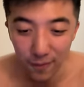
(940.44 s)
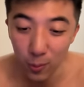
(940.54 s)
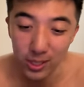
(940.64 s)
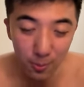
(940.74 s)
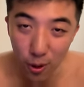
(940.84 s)
If he
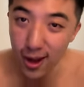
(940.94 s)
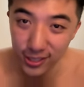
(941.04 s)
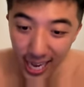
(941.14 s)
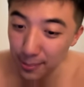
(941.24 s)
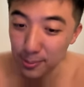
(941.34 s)
was LeBron
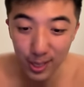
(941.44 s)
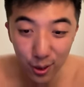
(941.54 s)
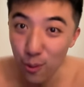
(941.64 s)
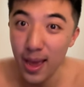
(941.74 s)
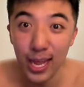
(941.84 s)
James, I'm
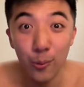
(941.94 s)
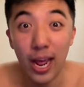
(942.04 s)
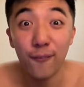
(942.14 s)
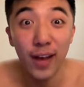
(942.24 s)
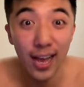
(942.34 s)
telling you, man, he would
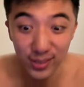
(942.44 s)
have five